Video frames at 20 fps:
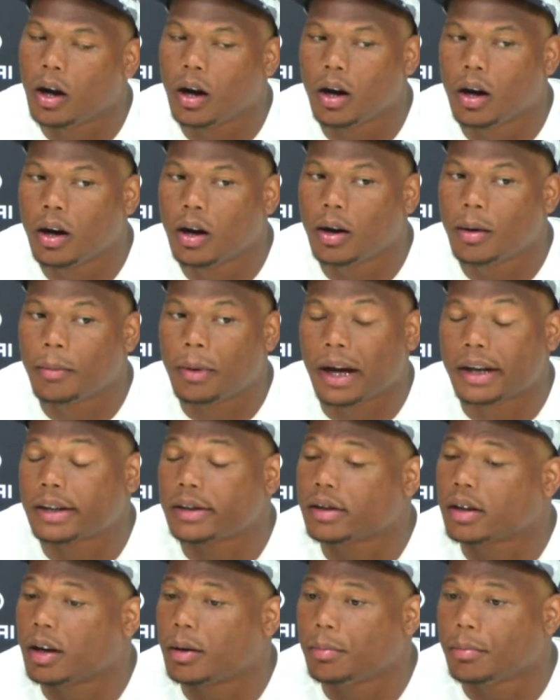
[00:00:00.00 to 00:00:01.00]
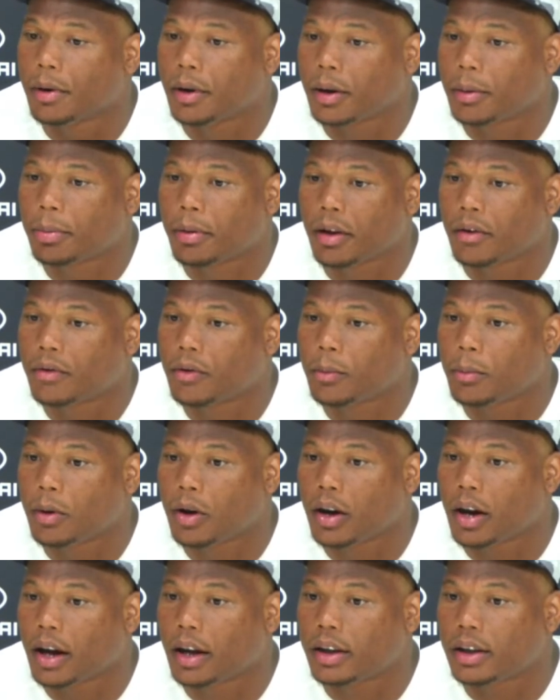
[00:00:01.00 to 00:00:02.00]
I just come here to play
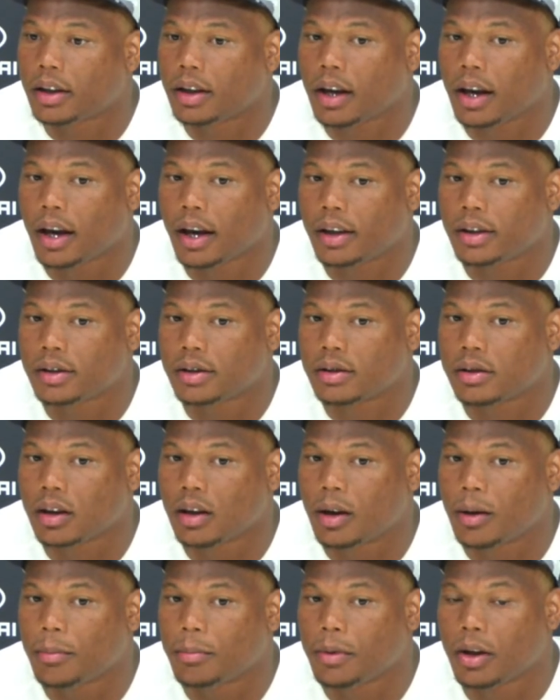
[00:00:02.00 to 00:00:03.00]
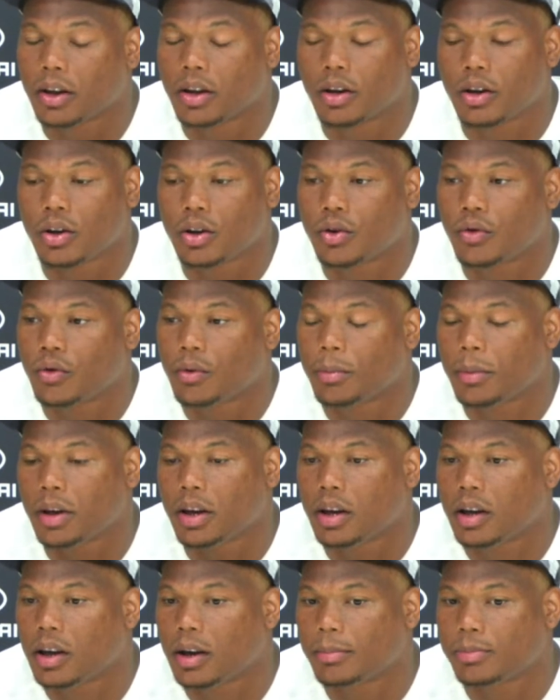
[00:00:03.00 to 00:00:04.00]
football. That has nothing to do with
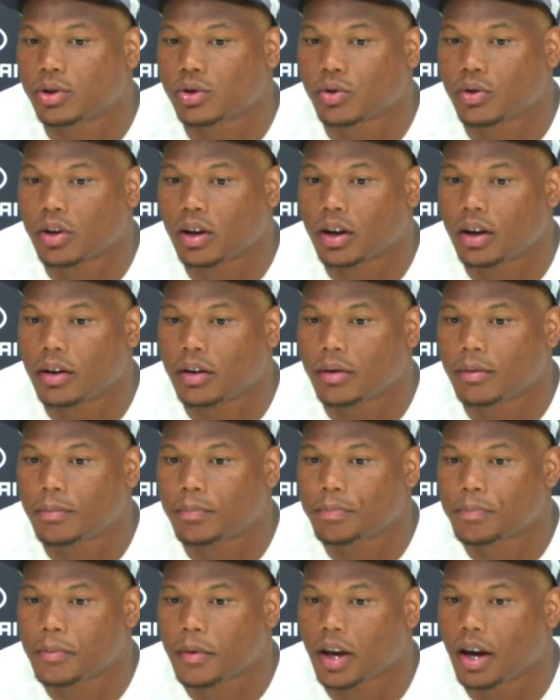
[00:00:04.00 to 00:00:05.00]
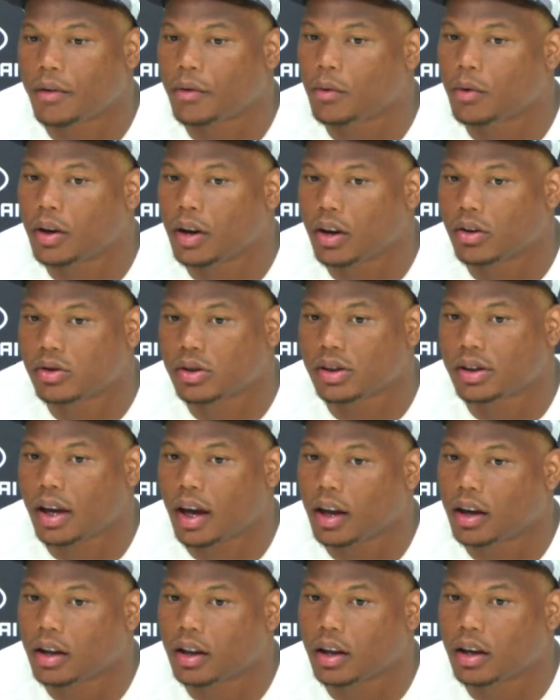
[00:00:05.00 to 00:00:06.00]
me. I'm sure everyone else is
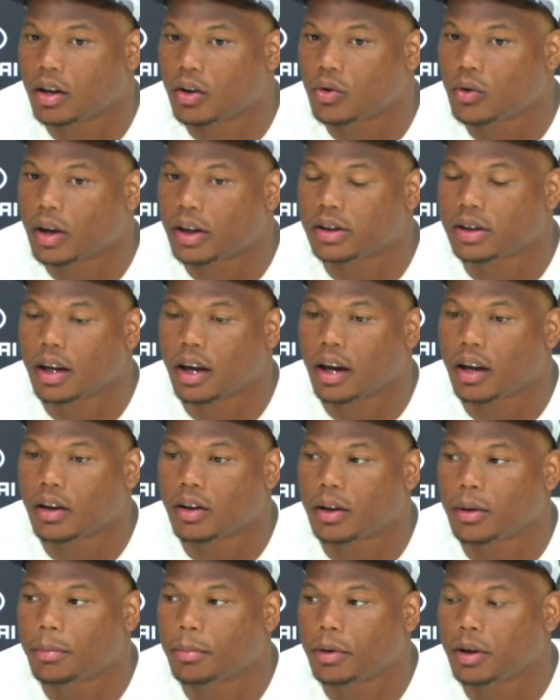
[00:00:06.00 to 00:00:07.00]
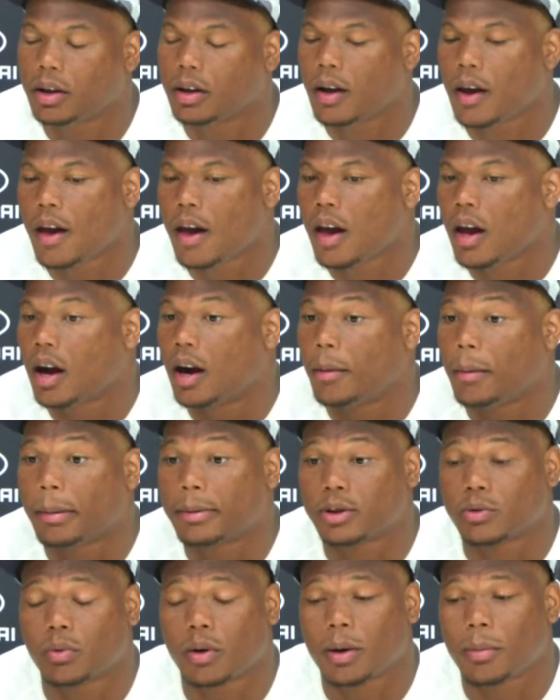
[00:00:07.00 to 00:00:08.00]
handling it who has to handle it, but I'm
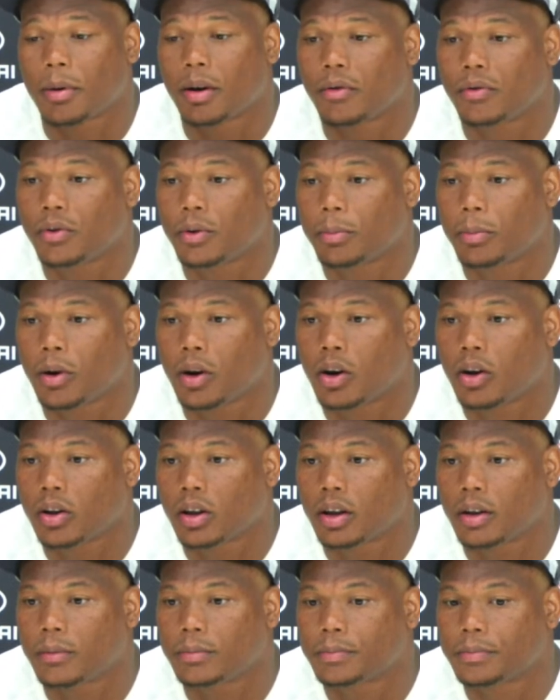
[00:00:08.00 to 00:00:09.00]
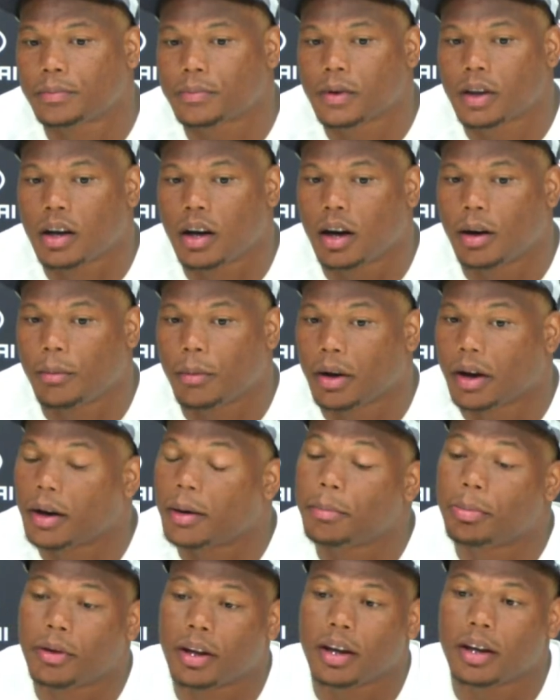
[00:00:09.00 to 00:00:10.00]
just worried about football, and I'm ready
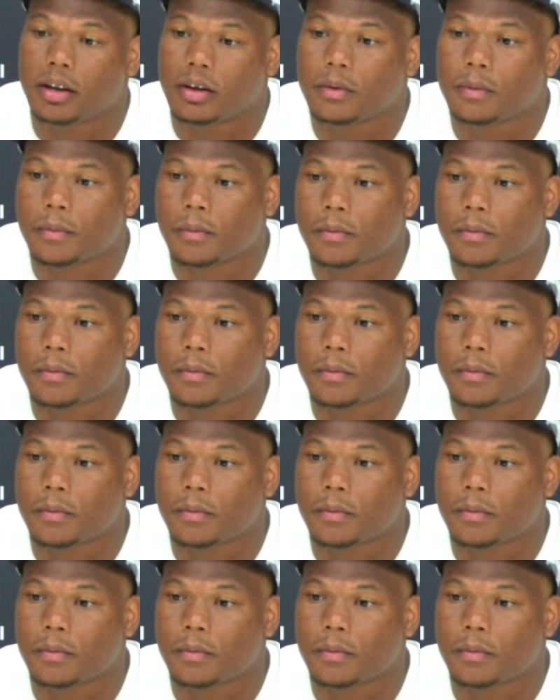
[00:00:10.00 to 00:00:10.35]
to play.